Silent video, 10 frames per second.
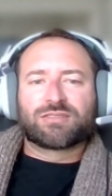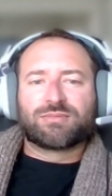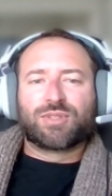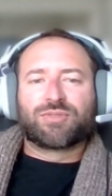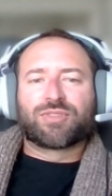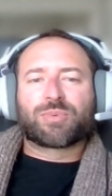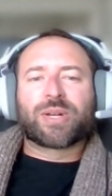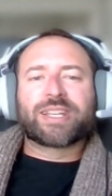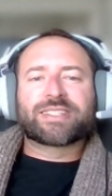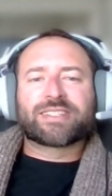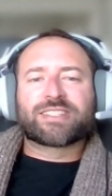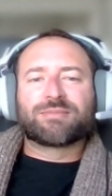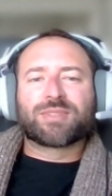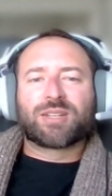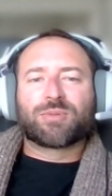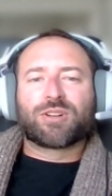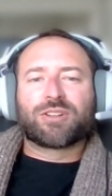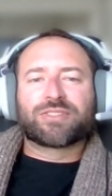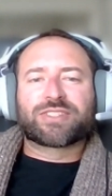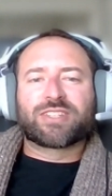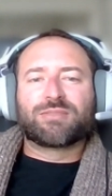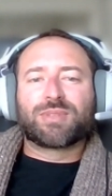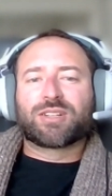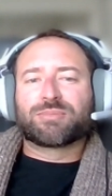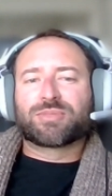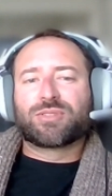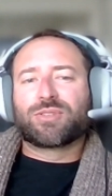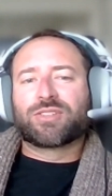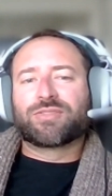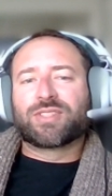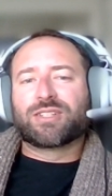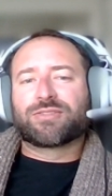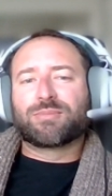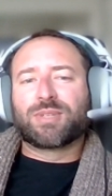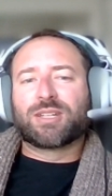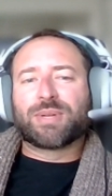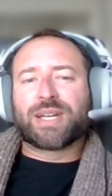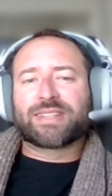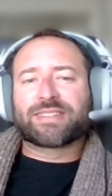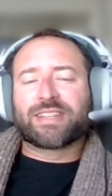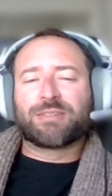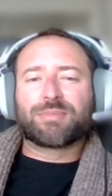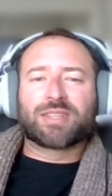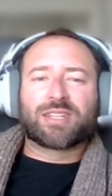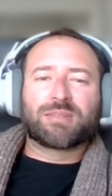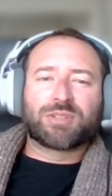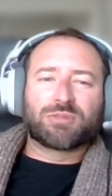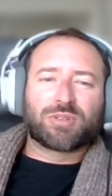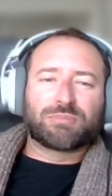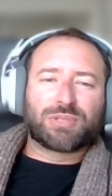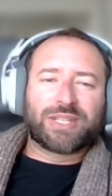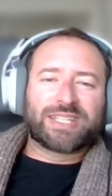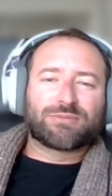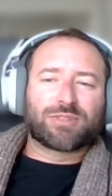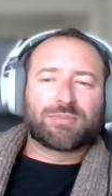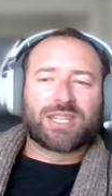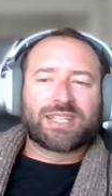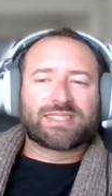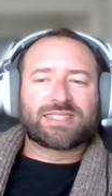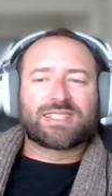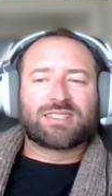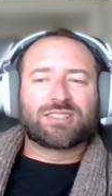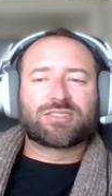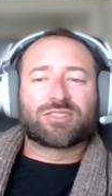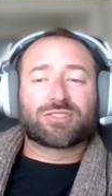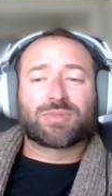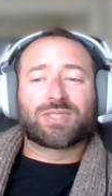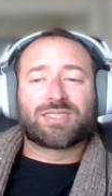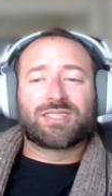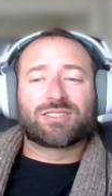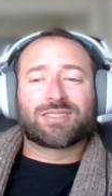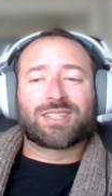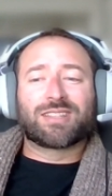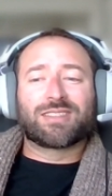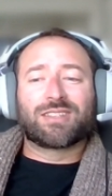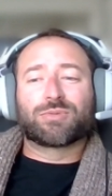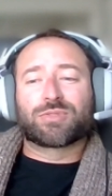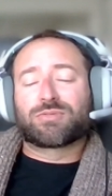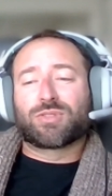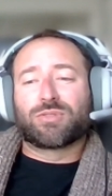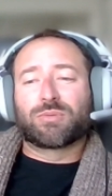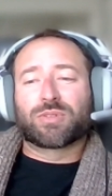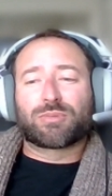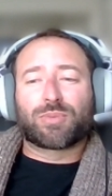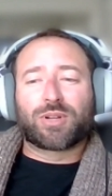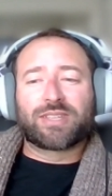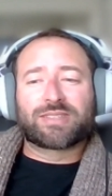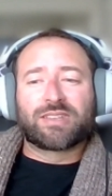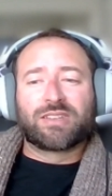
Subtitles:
Move the price to something where all of a sudden it becomes too good of a deal for me to pass up, and then I'm going to replace one of my existing t-shirts with this t-shirt that I think was totally worth the price.